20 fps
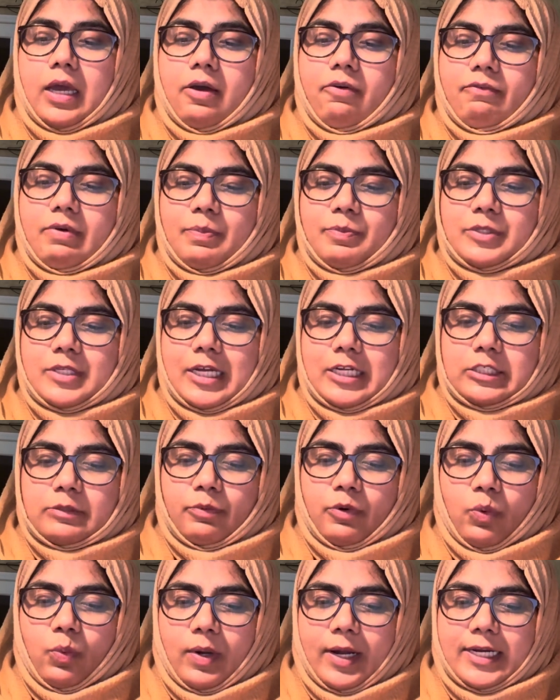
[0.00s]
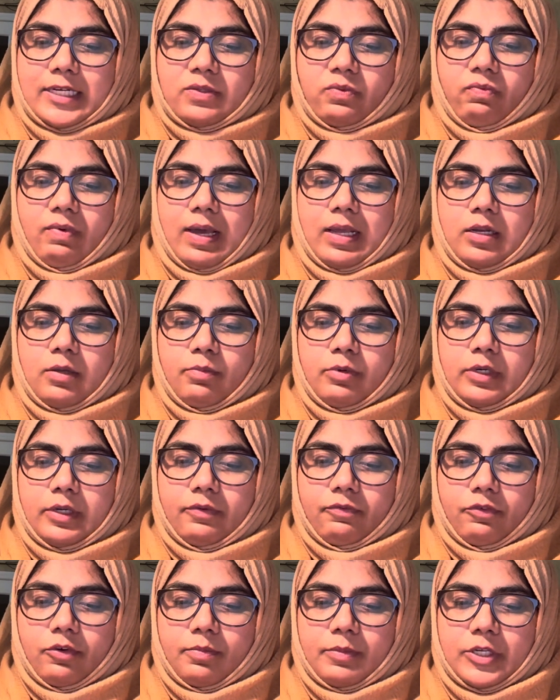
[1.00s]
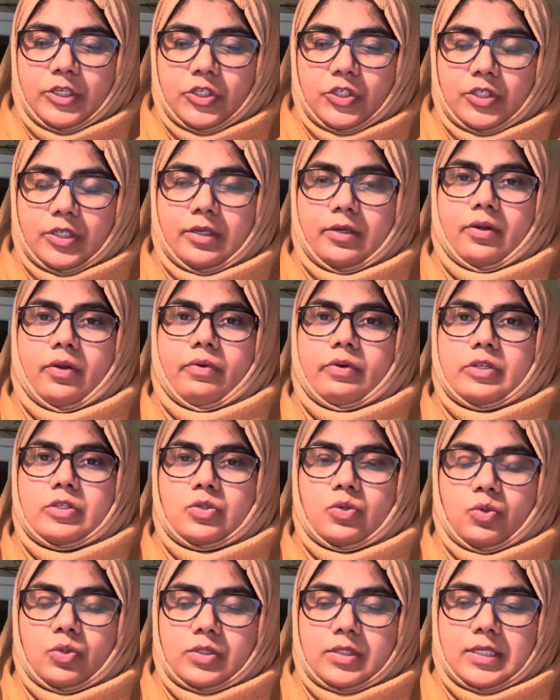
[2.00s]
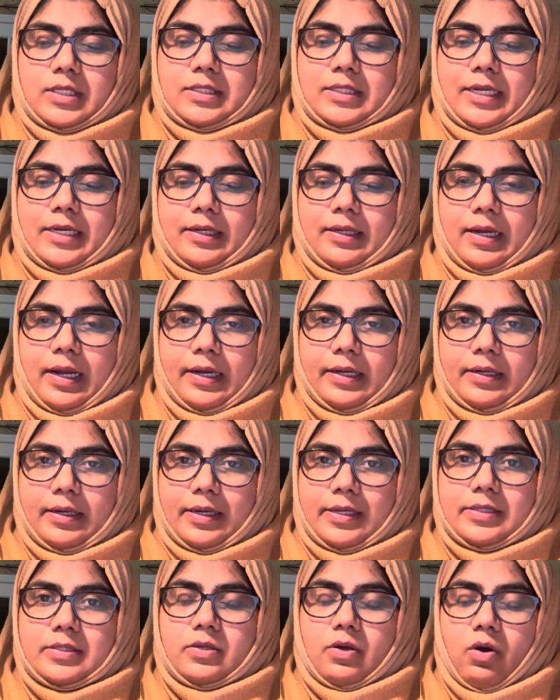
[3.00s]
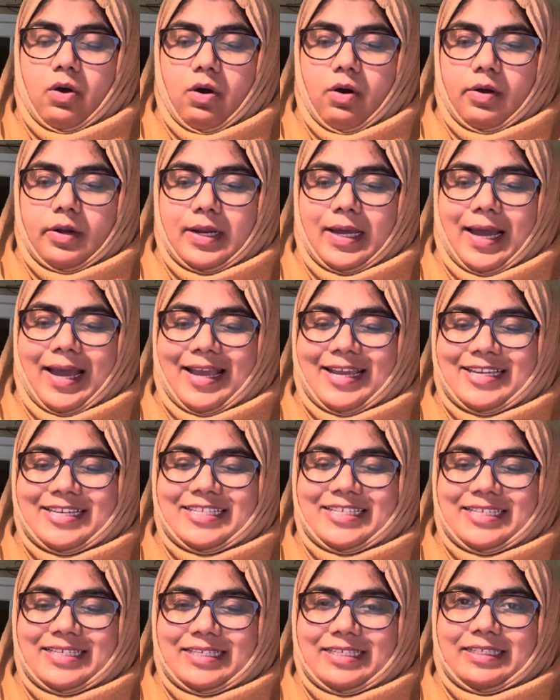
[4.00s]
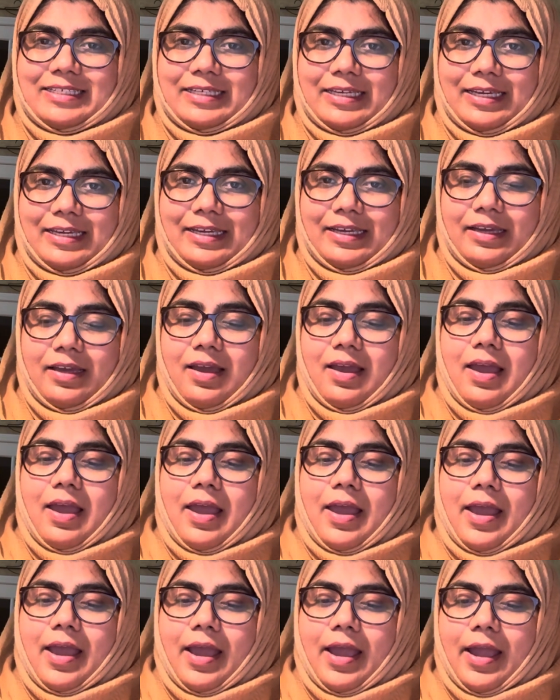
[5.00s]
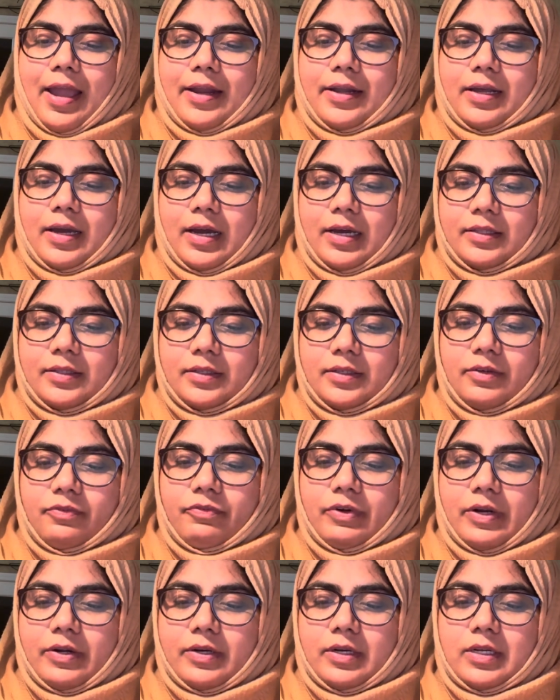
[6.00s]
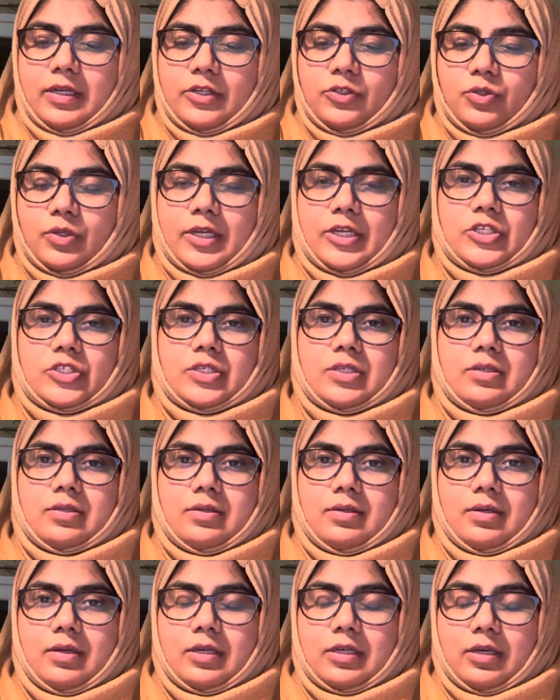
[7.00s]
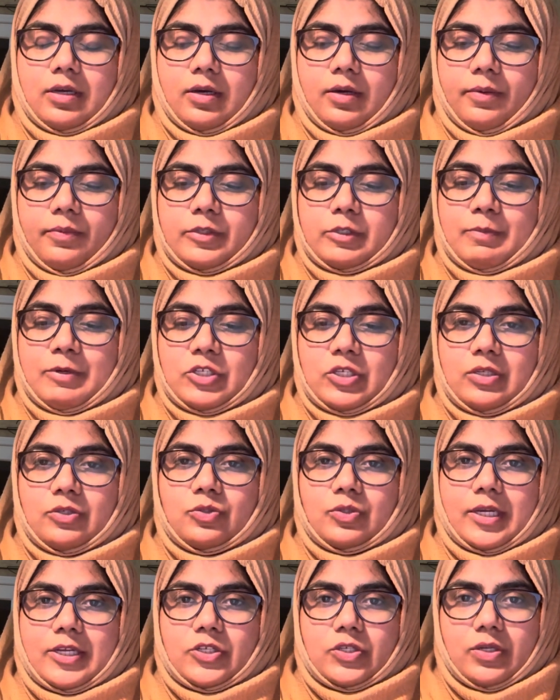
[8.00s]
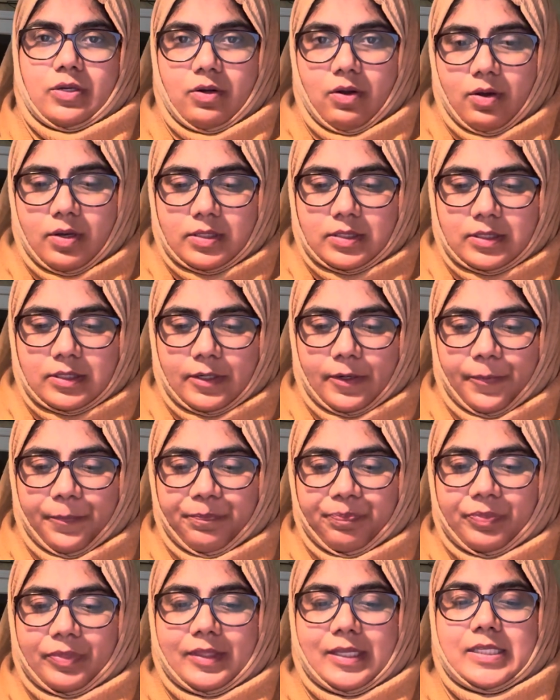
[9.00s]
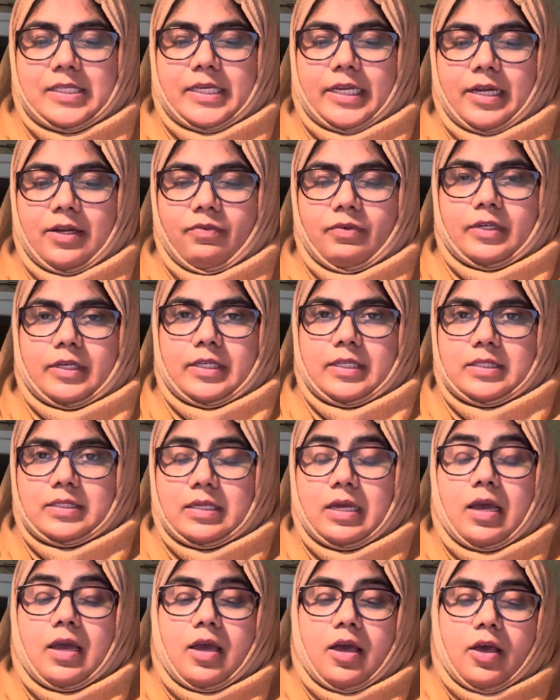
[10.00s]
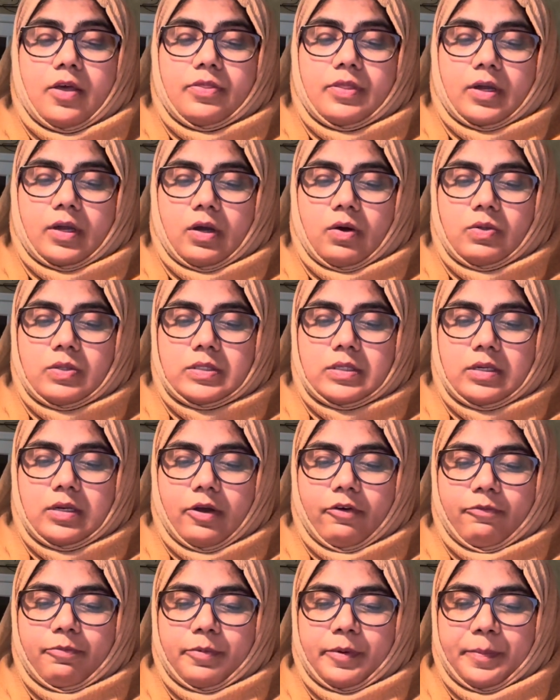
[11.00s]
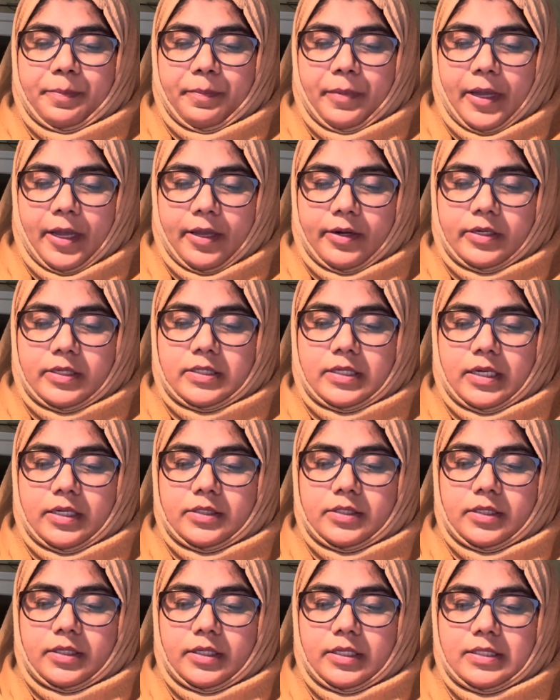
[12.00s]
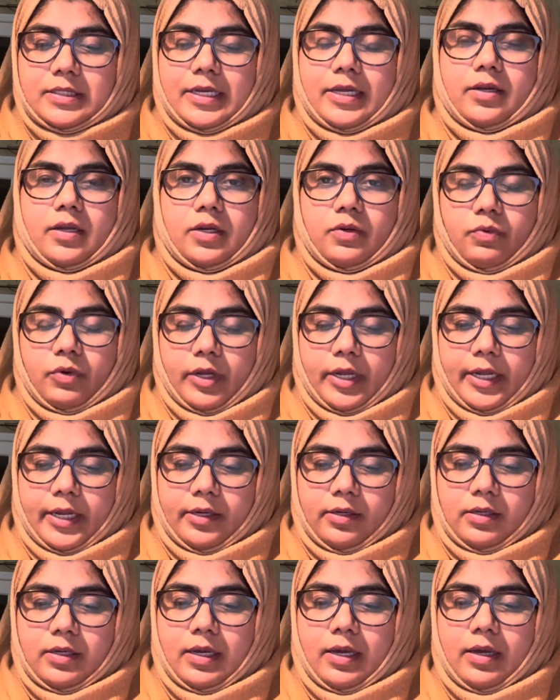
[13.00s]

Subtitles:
websites provides valuable information, resources, and guidelines on IDEA and other federal special education laws. The second one is the Council of Parent Attorneys and Advocate,